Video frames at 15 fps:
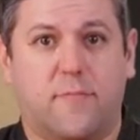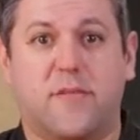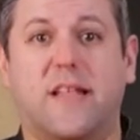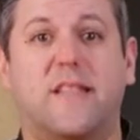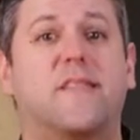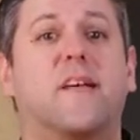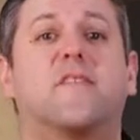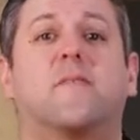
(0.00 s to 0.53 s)
but
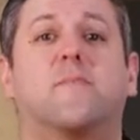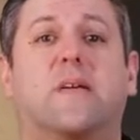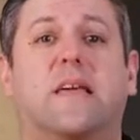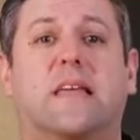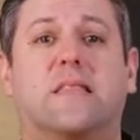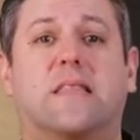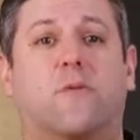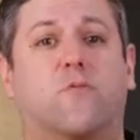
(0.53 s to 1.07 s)
that doesn't
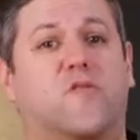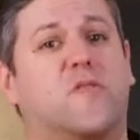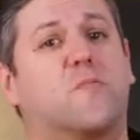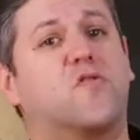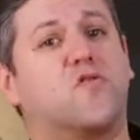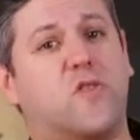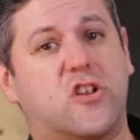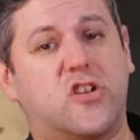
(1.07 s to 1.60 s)
mean that with some
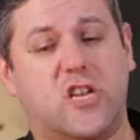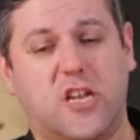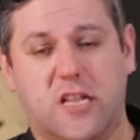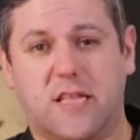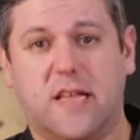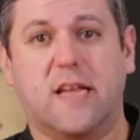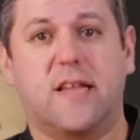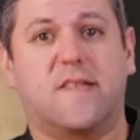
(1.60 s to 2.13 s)

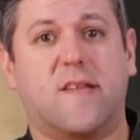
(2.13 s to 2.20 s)
stretching,